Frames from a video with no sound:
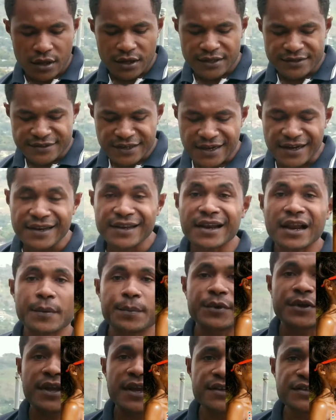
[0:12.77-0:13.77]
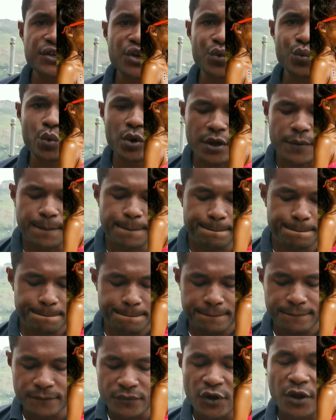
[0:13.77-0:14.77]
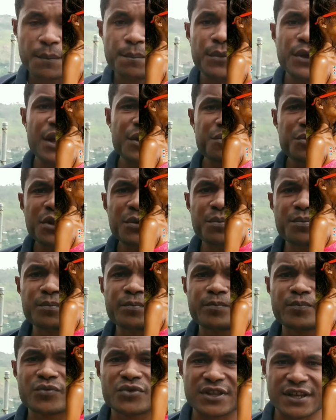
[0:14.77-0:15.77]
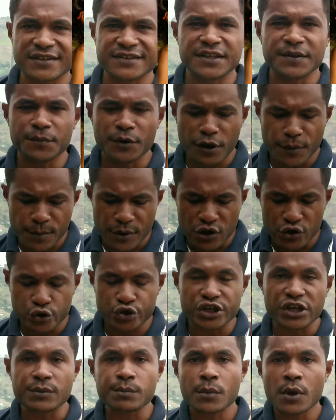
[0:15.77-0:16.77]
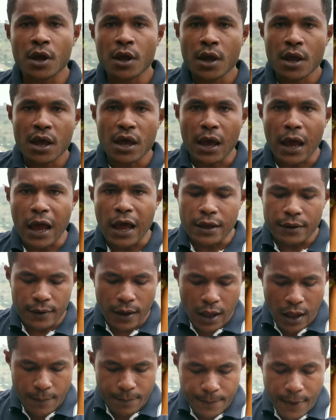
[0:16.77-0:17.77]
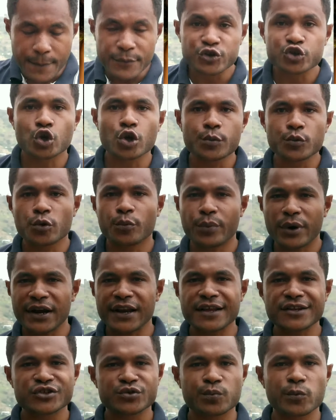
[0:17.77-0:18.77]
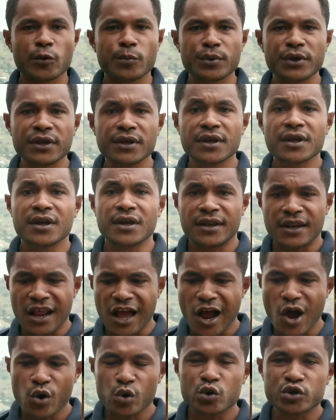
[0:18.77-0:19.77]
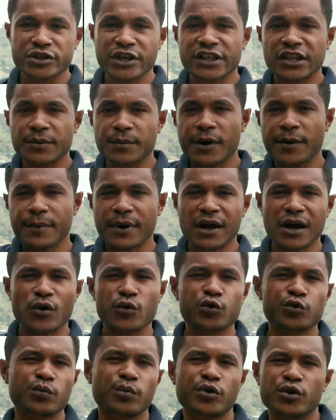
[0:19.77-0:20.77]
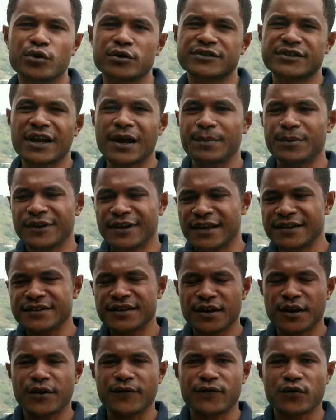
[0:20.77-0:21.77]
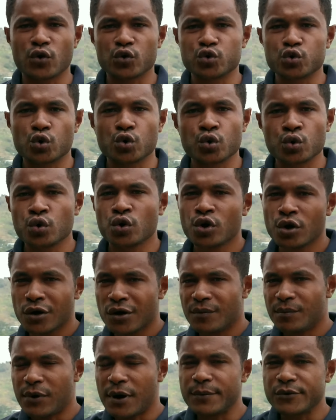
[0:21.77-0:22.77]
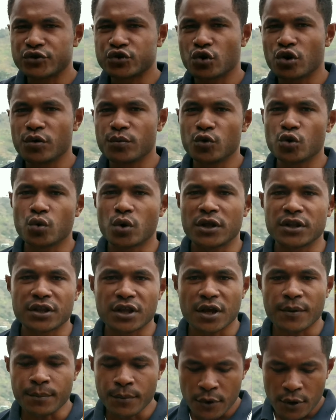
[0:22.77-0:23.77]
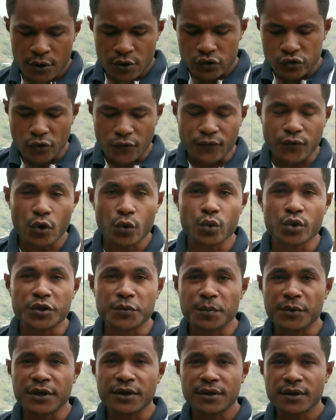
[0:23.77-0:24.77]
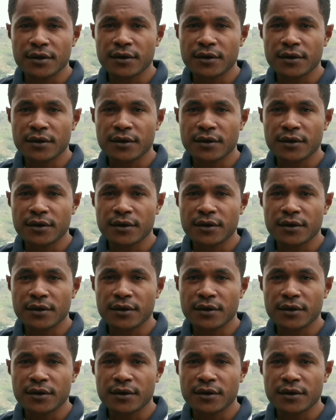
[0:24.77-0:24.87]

a real application where me test him and me use him. Let me show you balance to me. How to set him up account, the application flow through. Let me show you one time. So flow with me.